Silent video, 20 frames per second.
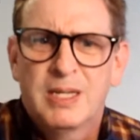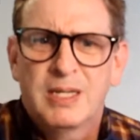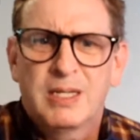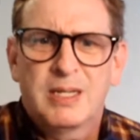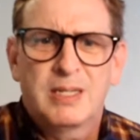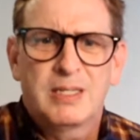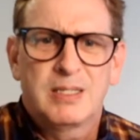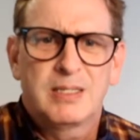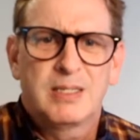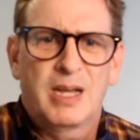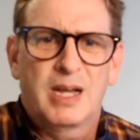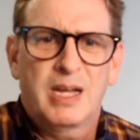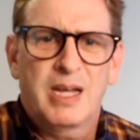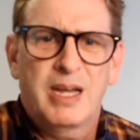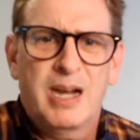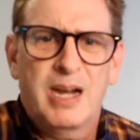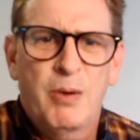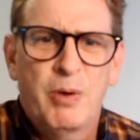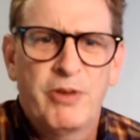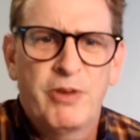Because
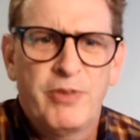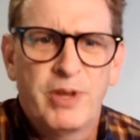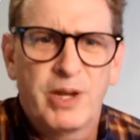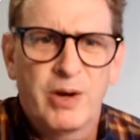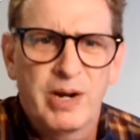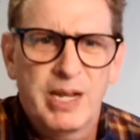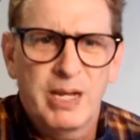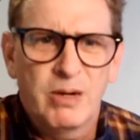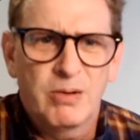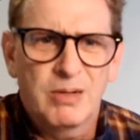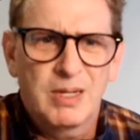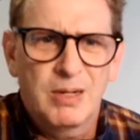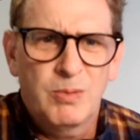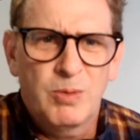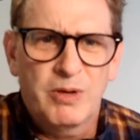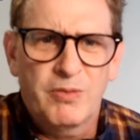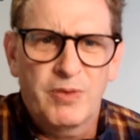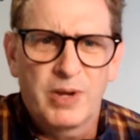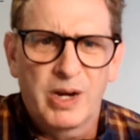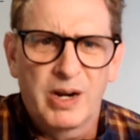I want to figure it out. I
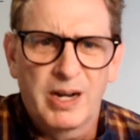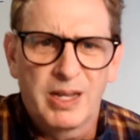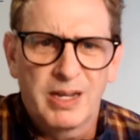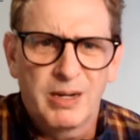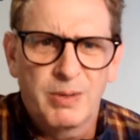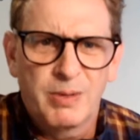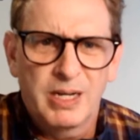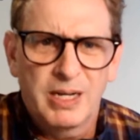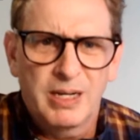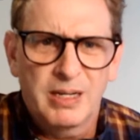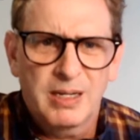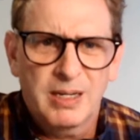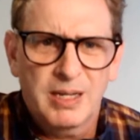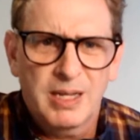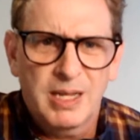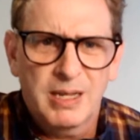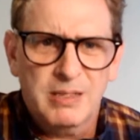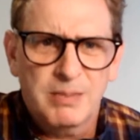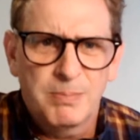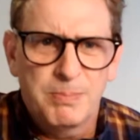want to
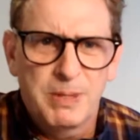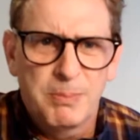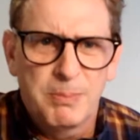get some